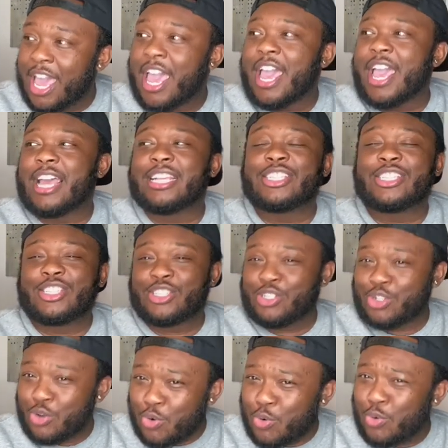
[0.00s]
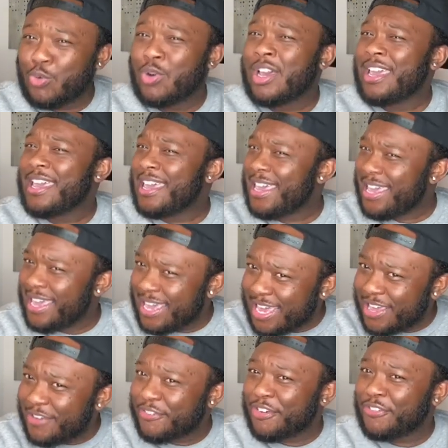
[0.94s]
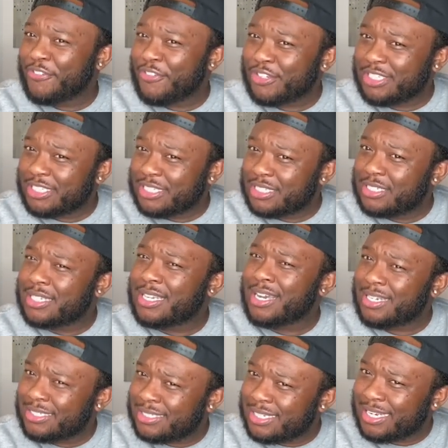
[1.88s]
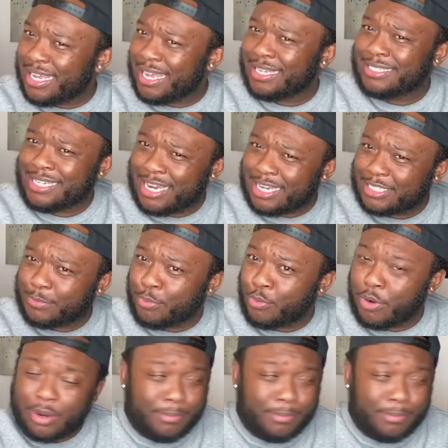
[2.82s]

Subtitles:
and sue Eva for custody and child support.